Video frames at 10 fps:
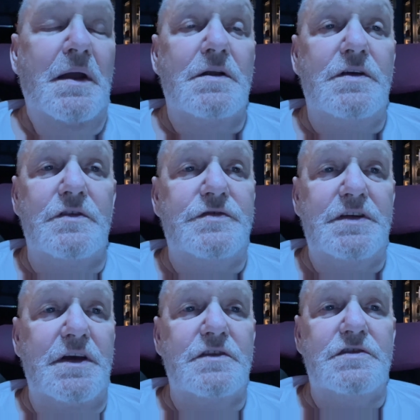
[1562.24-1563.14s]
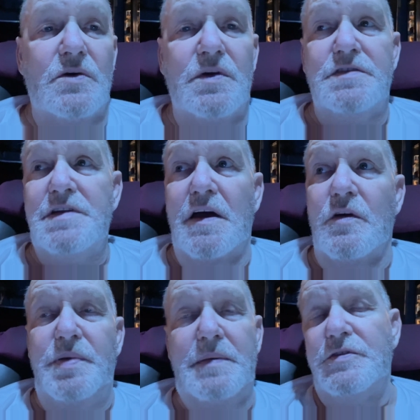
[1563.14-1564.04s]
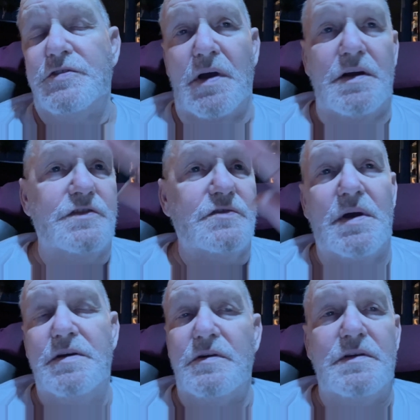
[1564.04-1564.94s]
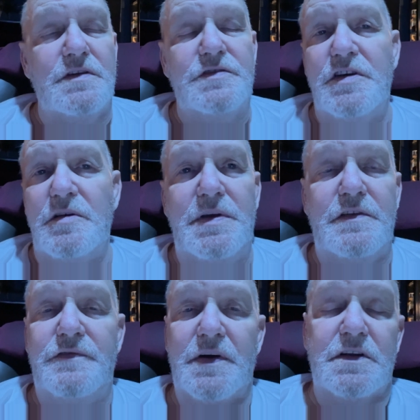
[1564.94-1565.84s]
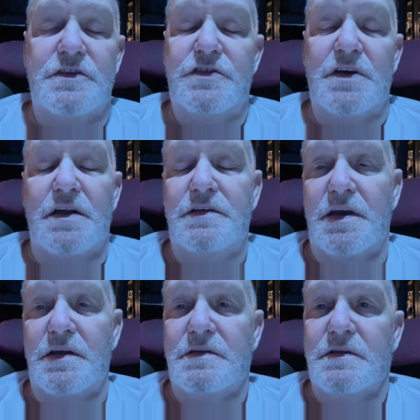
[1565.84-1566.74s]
You're seeing stories now of people trying to surrender and they're still being fucking shot dead.